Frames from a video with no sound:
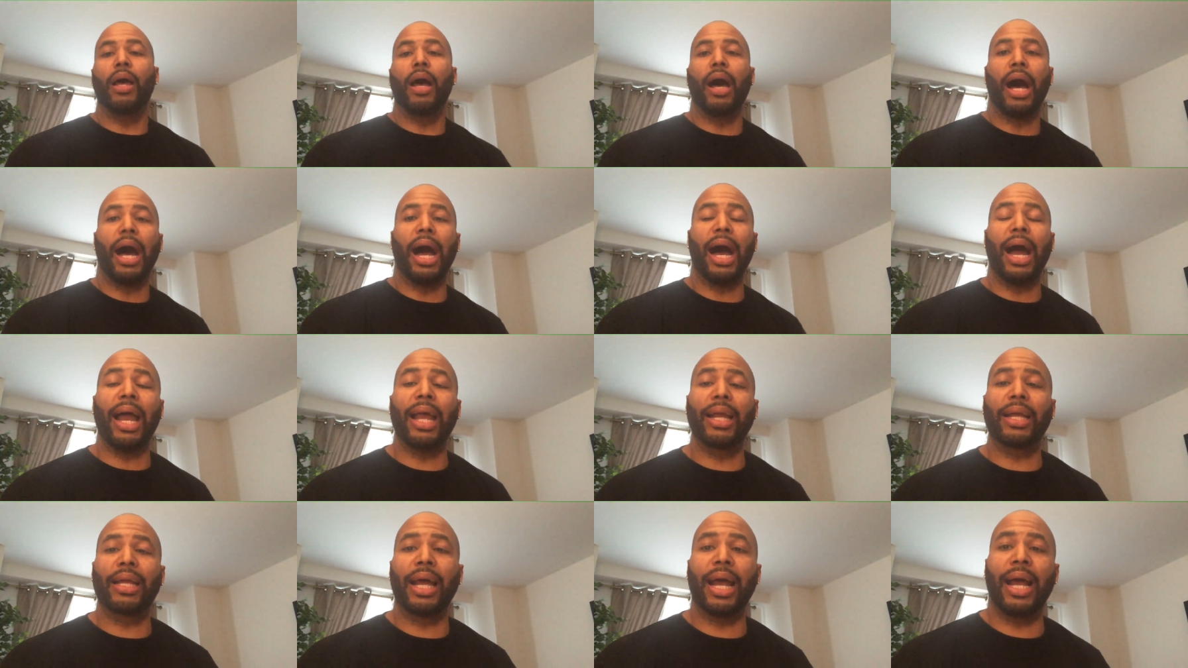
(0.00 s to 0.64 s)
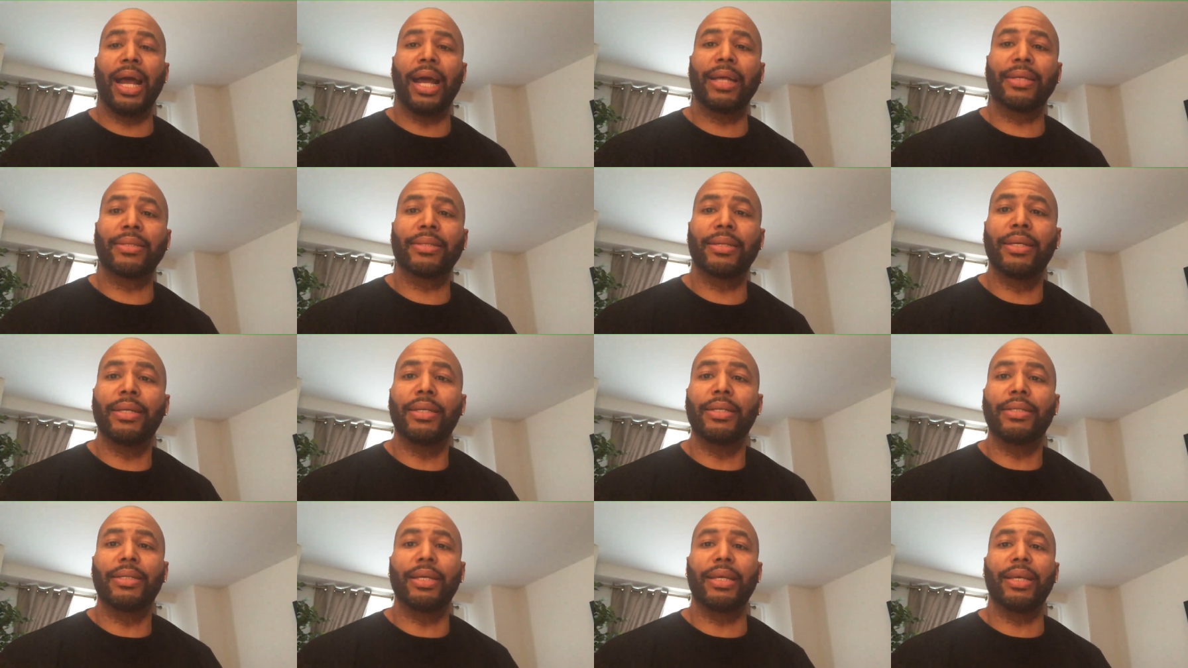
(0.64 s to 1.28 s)
All right, guys.
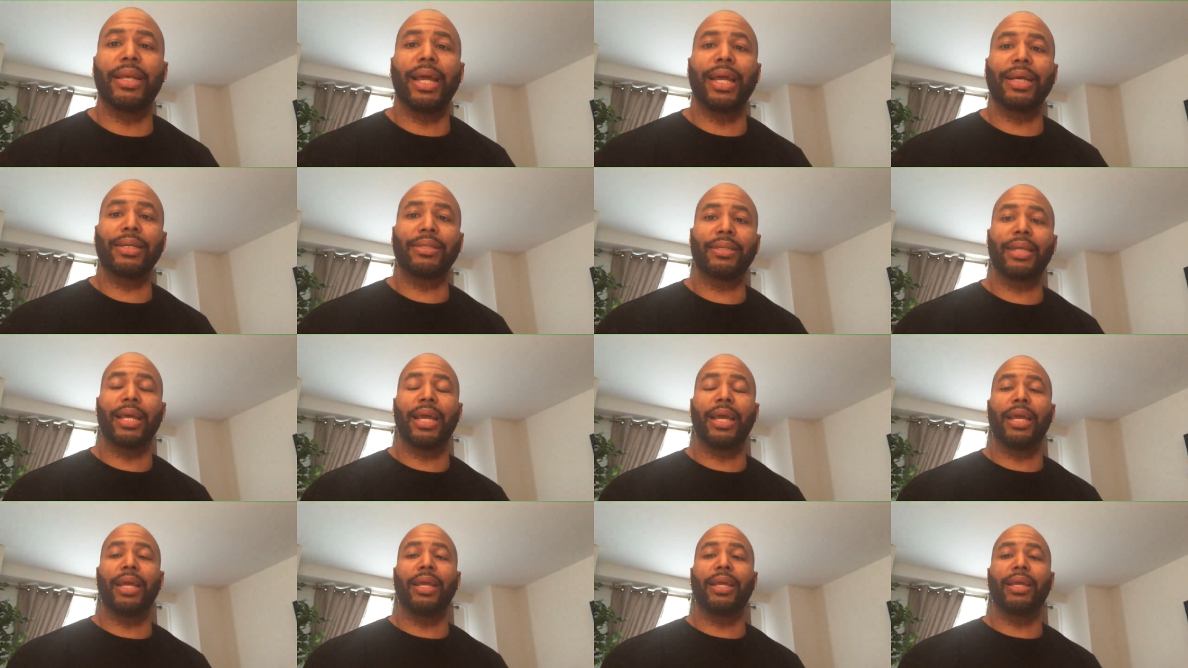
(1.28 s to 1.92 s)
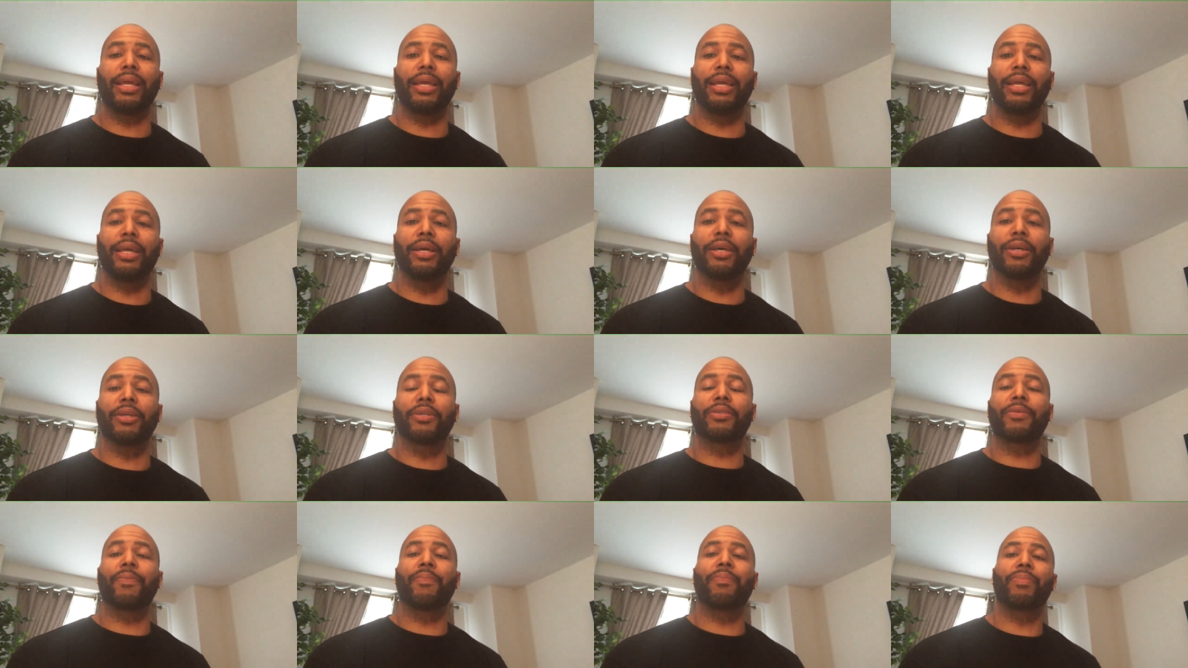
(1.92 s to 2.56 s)
The next thing
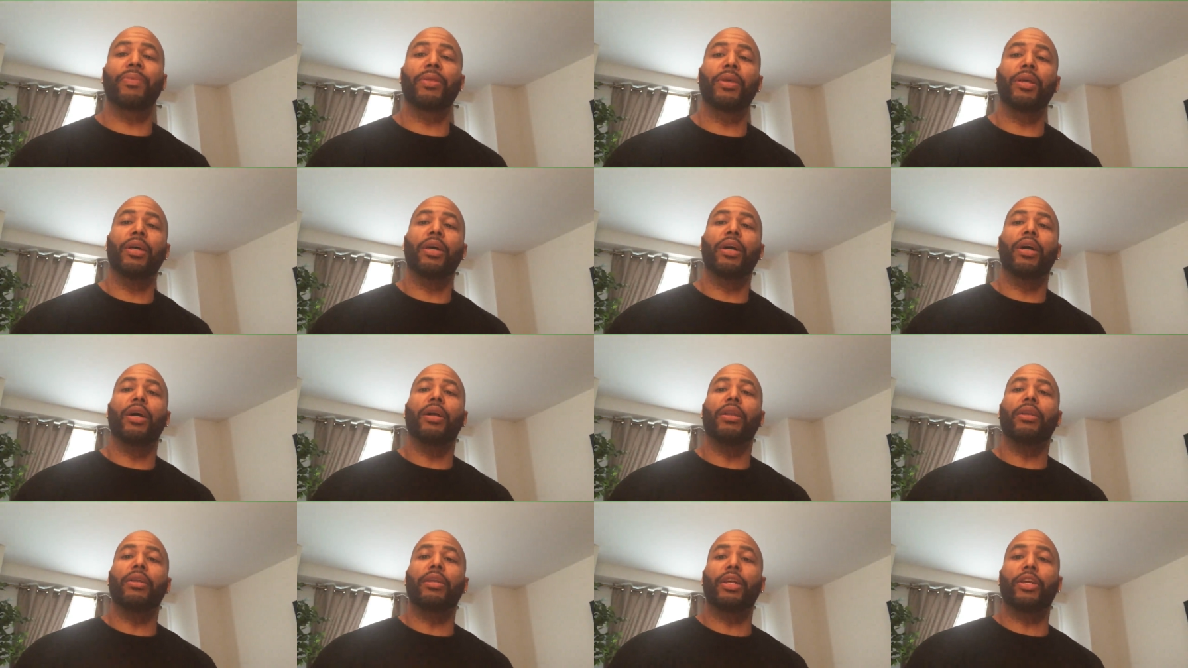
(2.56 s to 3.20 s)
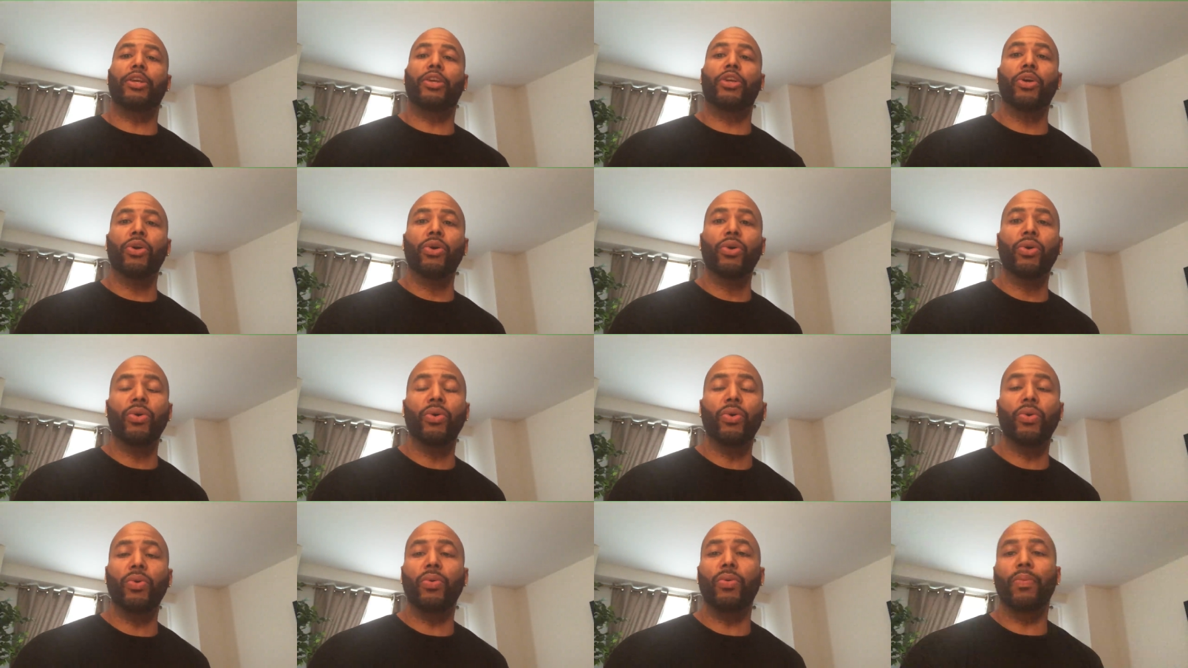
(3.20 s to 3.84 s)
is the
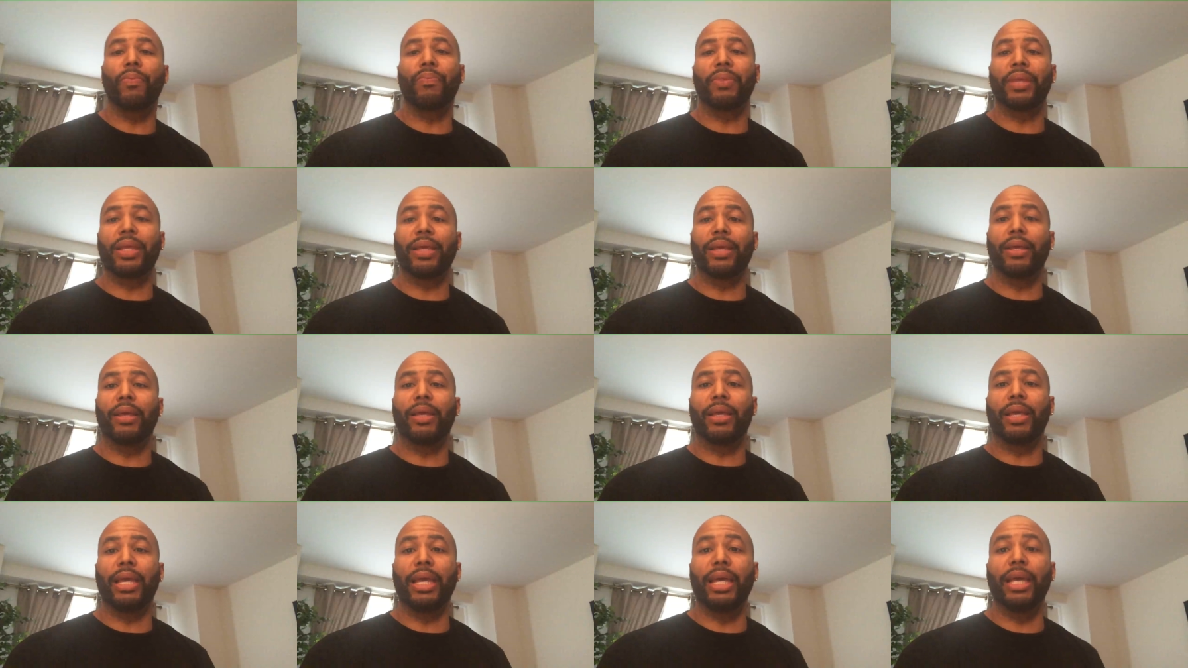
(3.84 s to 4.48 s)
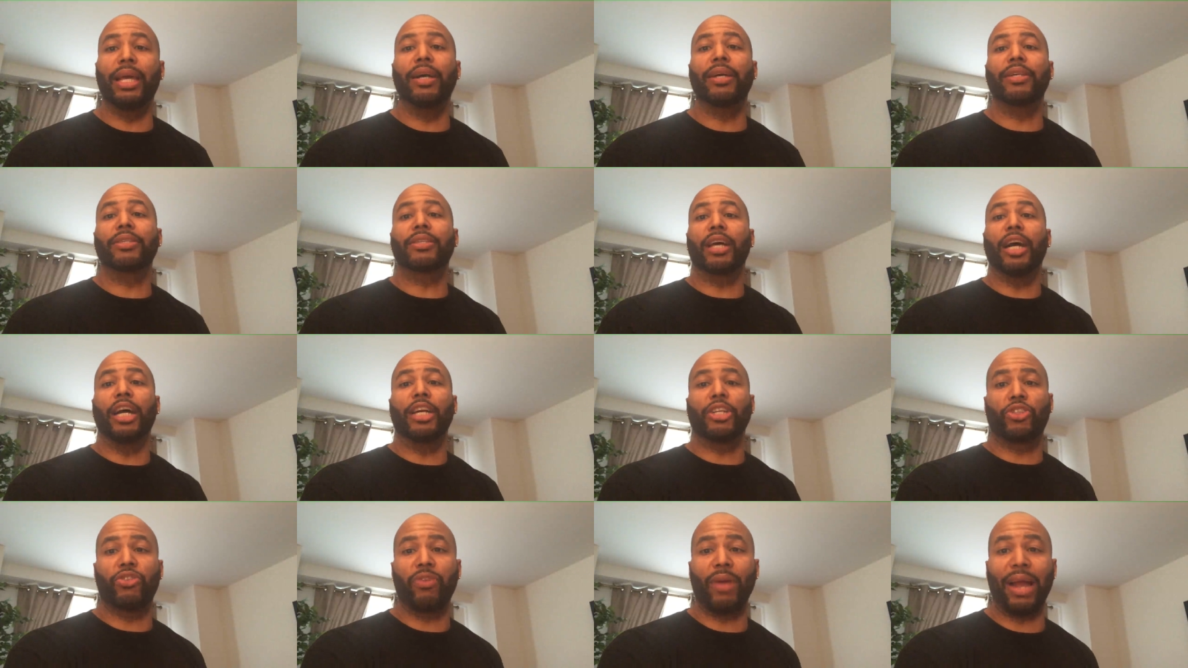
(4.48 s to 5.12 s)
dude is
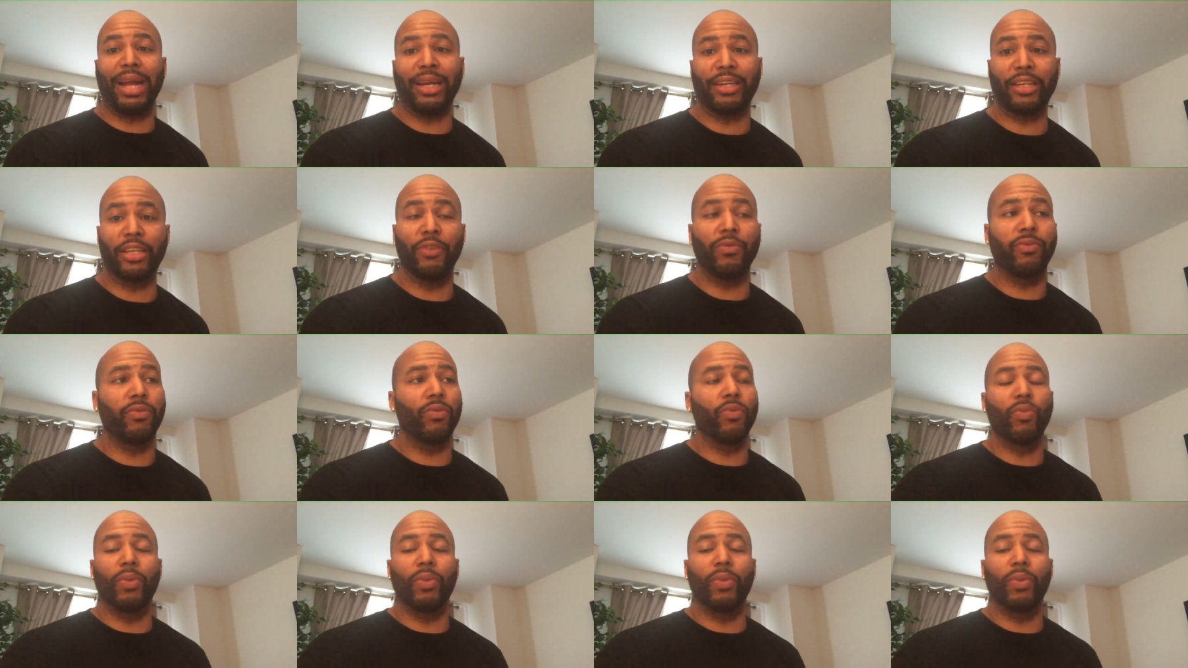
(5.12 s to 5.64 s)
attractive.